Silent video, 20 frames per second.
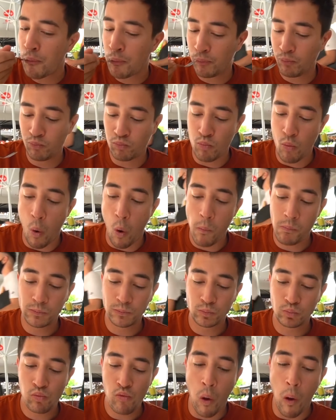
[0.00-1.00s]
And
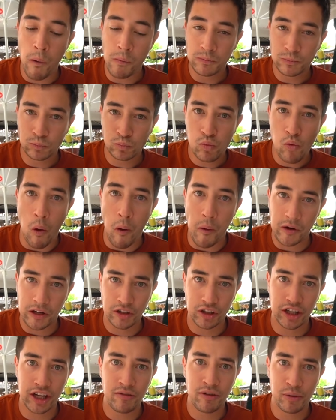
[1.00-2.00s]
I
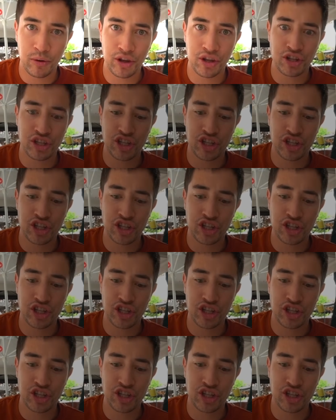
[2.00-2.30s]
love it with the